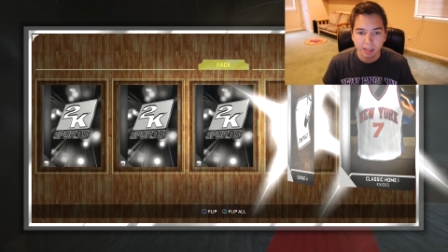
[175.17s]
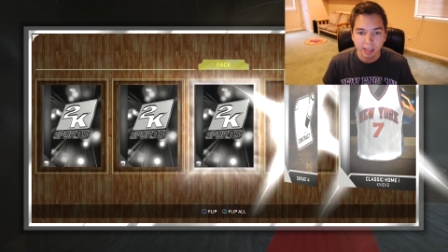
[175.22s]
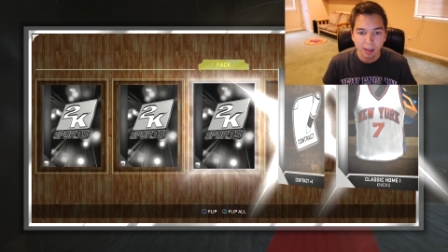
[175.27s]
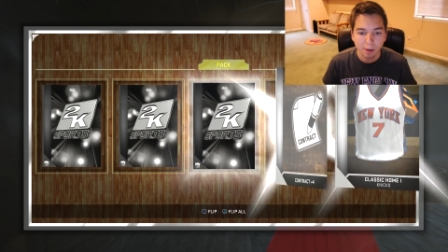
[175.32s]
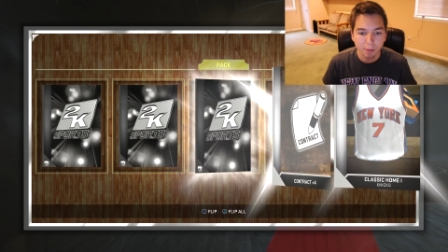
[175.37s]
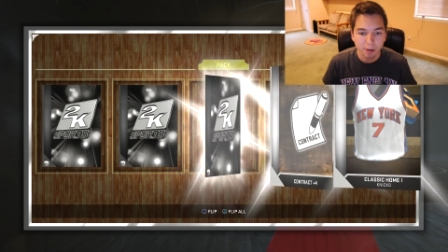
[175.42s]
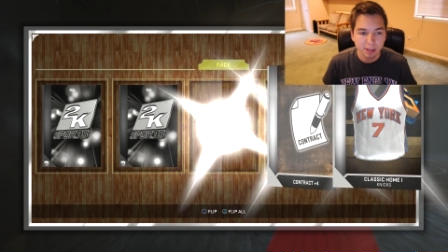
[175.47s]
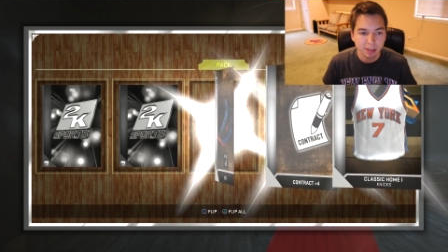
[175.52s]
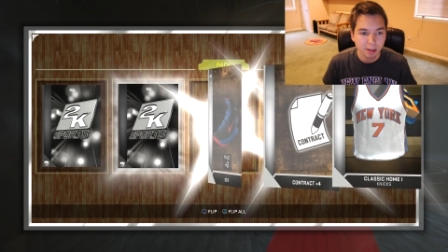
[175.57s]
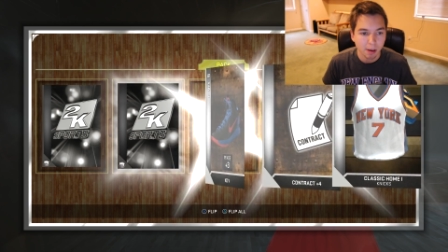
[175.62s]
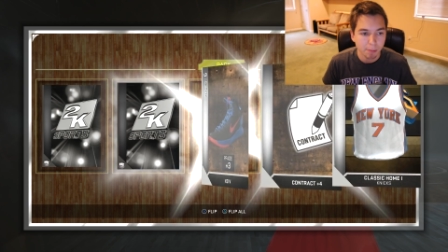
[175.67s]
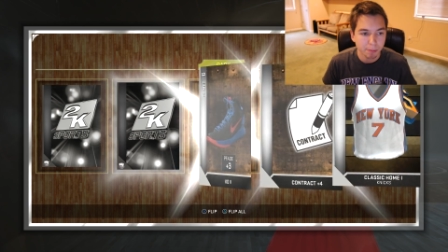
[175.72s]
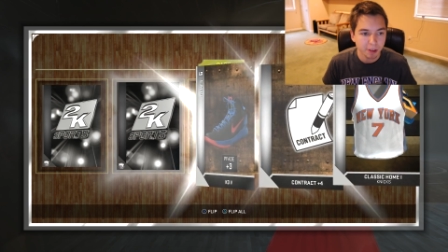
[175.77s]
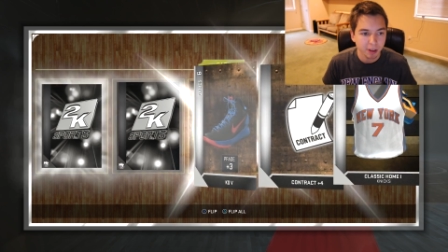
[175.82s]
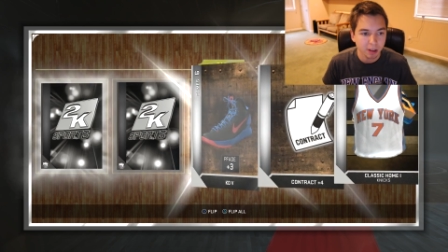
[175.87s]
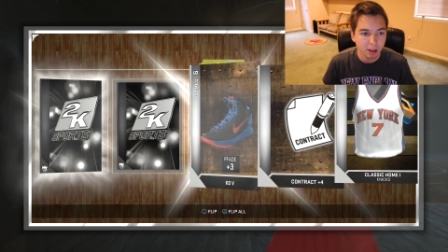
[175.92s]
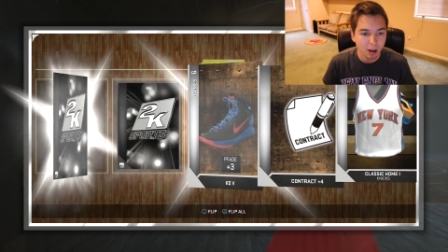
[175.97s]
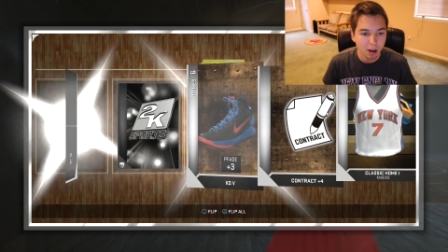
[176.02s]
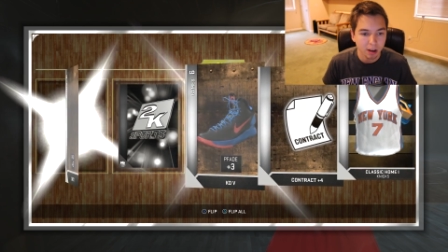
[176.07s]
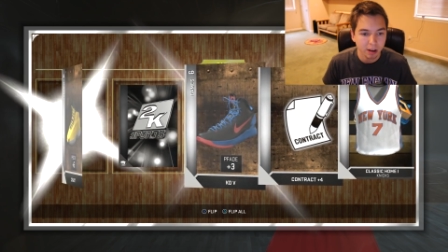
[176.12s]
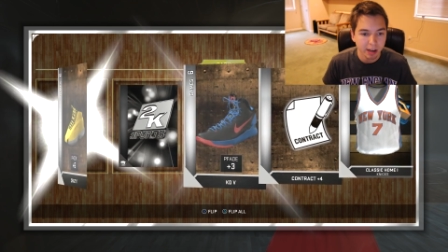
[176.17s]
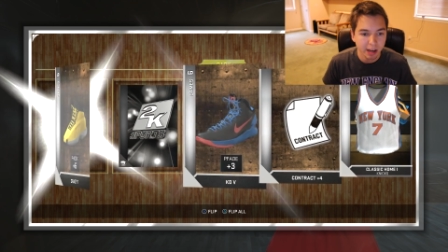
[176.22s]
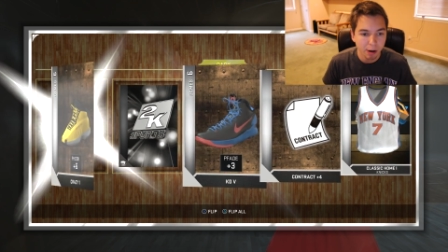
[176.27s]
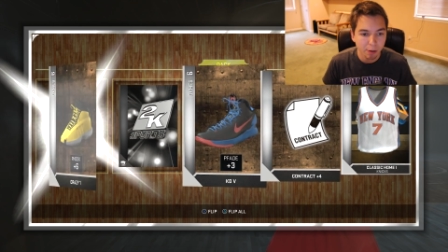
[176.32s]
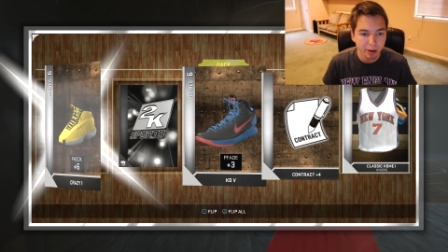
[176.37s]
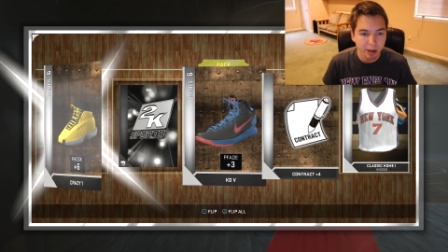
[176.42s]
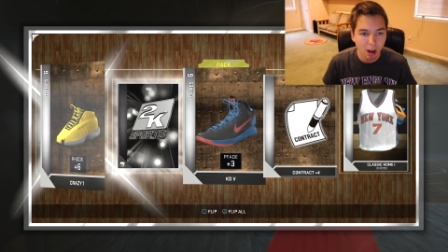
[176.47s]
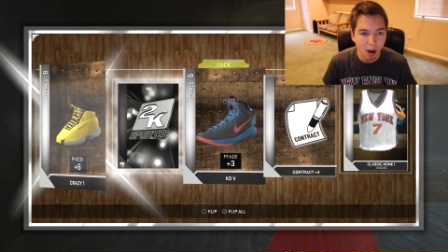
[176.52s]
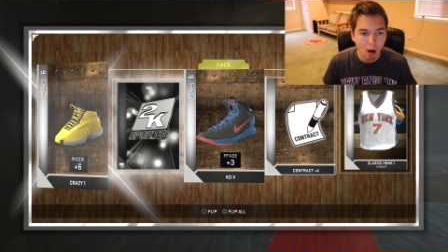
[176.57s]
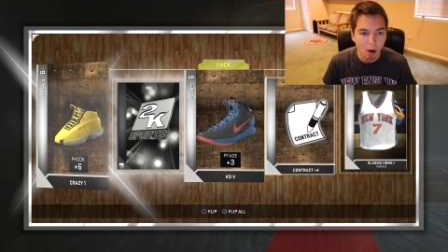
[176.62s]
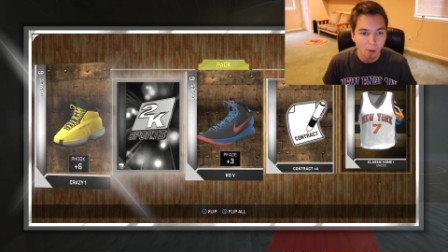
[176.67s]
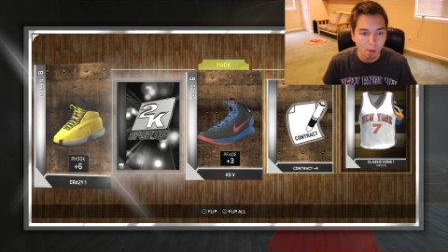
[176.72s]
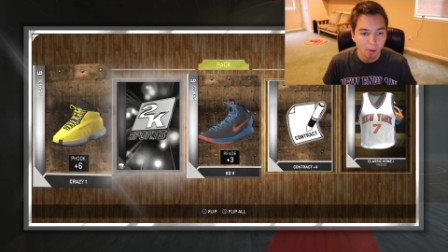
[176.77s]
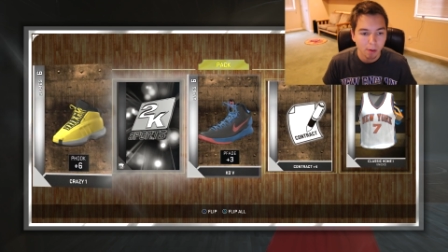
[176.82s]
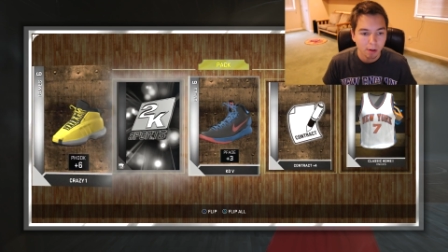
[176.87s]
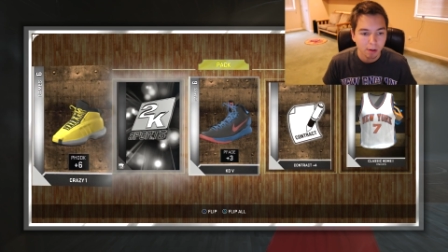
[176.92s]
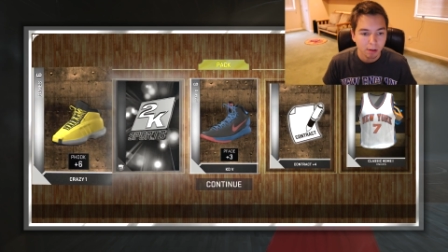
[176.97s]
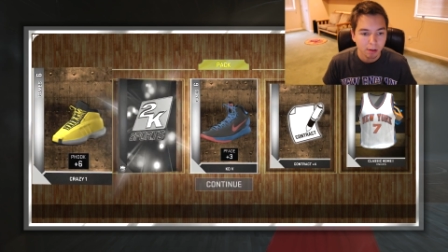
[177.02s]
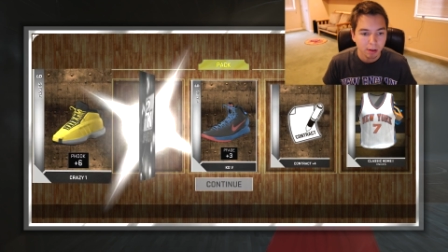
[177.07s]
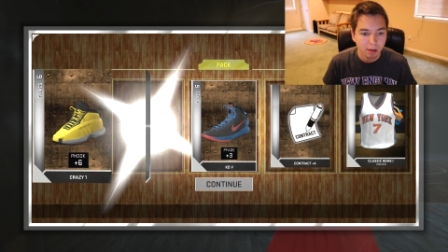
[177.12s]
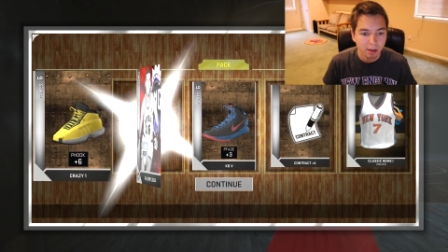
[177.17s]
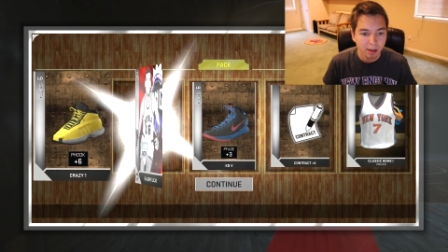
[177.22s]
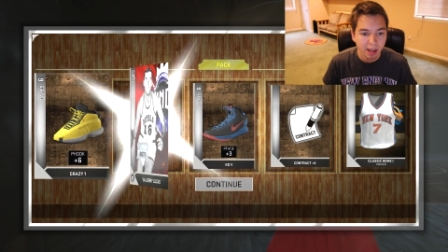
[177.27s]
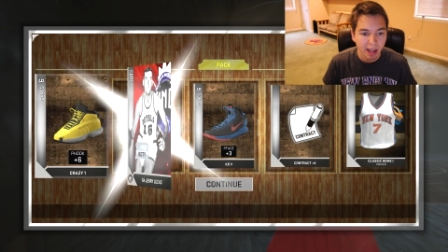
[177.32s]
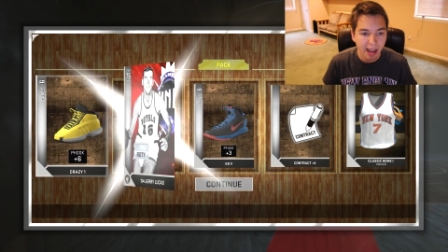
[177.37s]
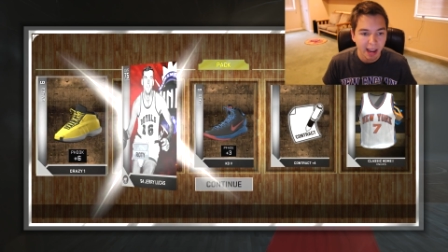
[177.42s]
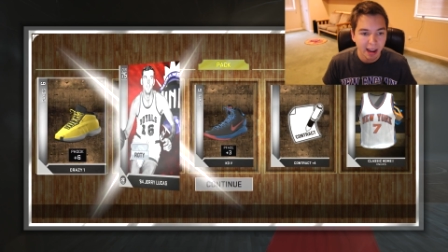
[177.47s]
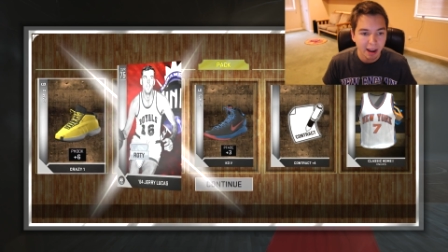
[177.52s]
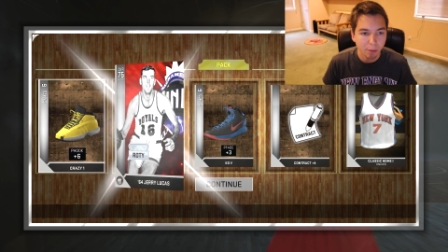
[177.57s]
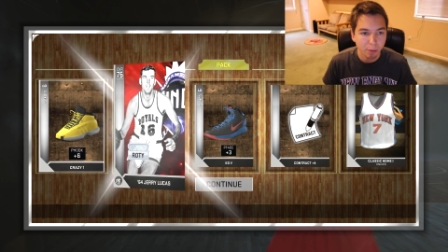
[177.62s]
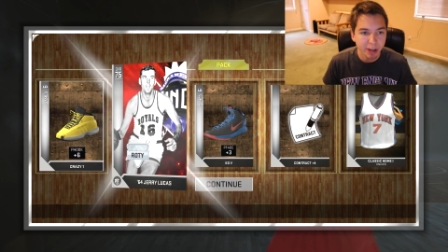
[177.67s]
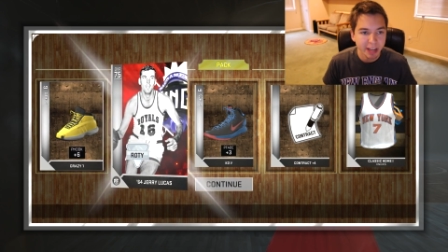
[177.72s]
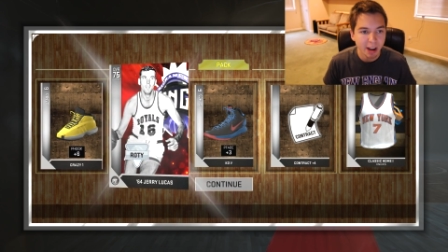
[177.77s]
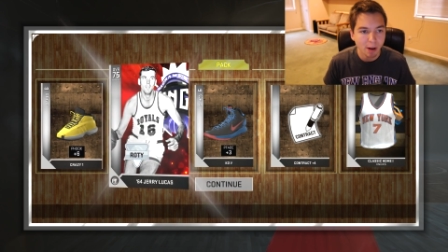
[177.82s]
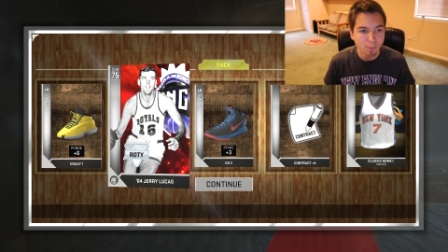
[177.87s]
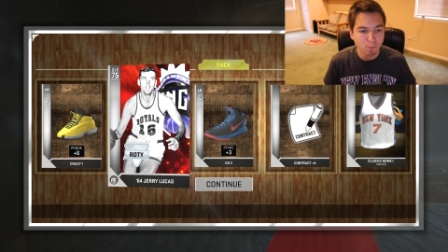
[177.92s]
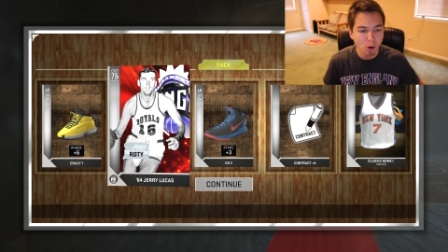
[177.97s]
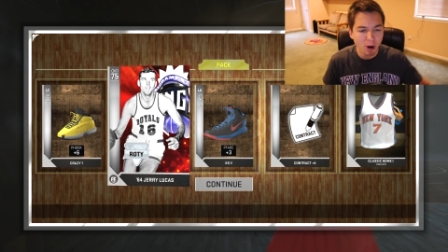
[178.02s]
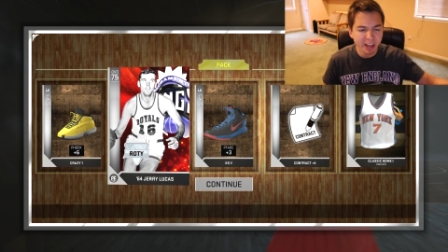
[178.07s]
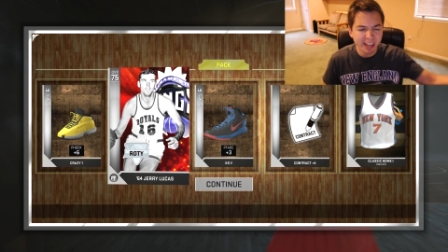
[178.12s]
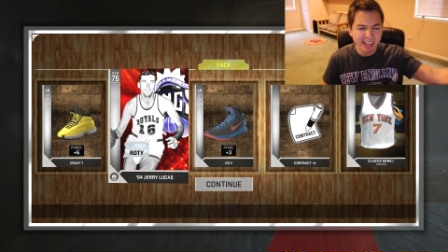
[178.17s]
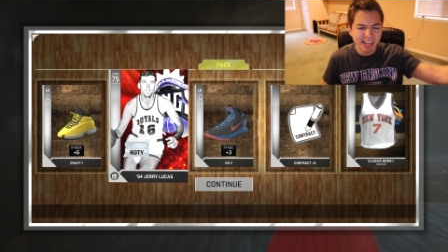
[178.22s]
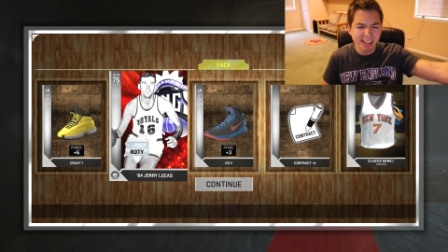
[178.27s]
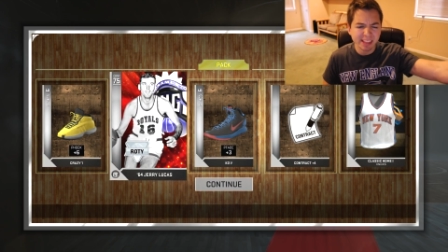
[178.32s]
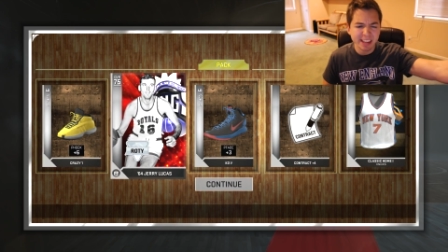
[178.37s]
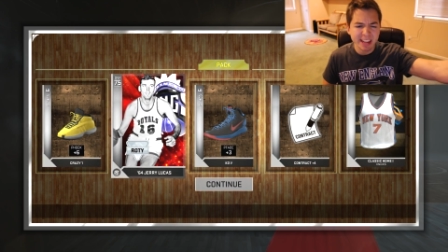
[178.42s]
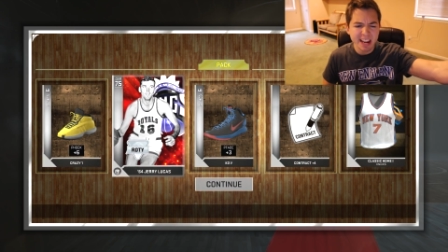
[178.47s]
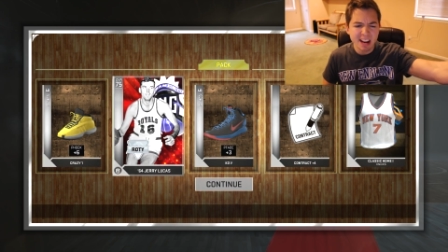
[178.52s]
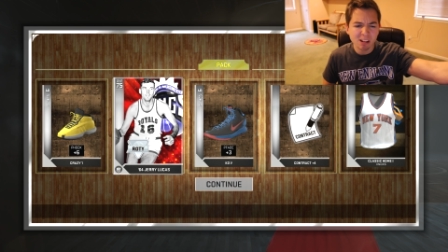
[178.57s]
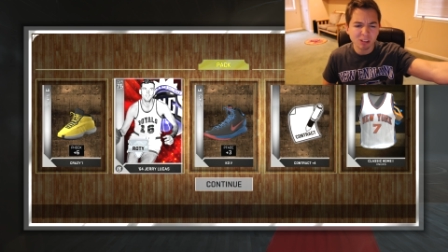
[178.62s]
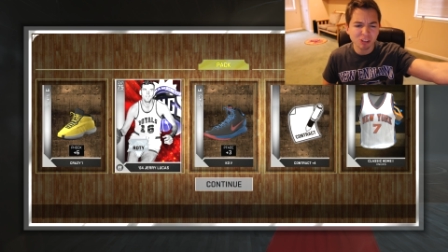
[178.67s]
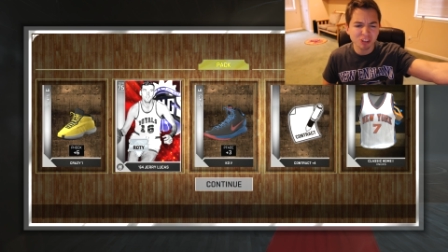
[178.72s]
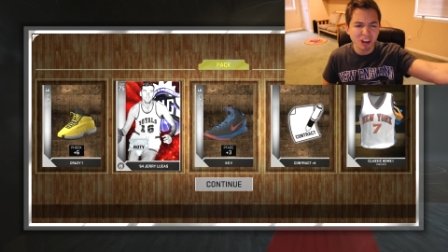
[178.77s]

Give us something good. Here we go. And we get Rookie of the Year,